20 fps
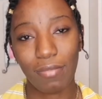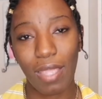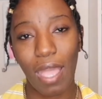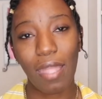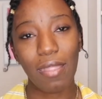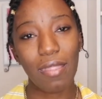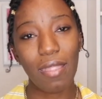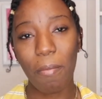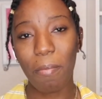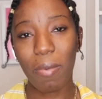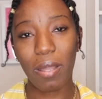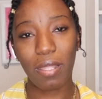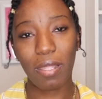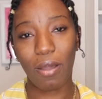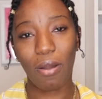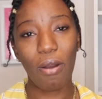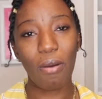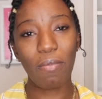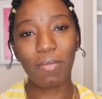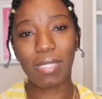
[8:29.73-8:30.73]
And
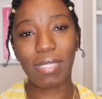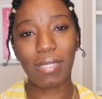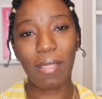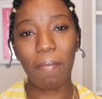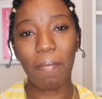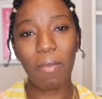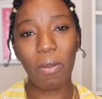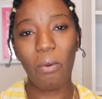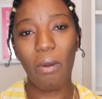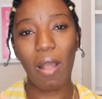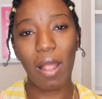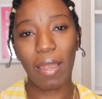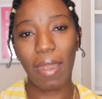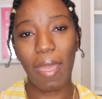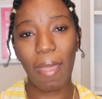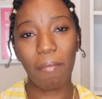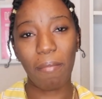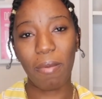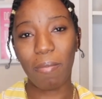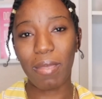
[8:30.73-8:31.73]
nobody come say me go and
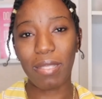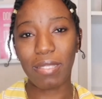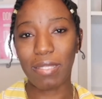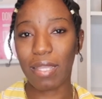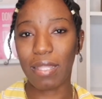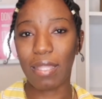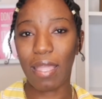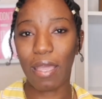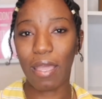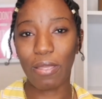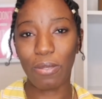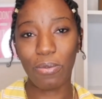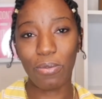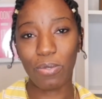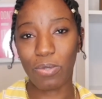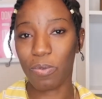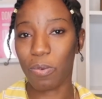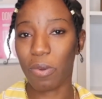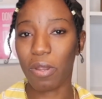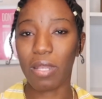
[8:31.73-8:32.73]
like me better than
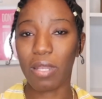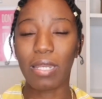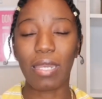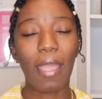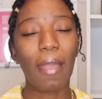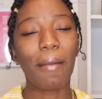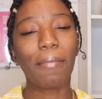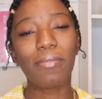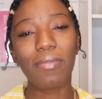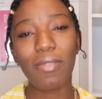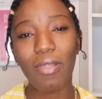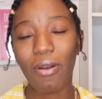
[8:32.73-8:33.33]
use word nyam.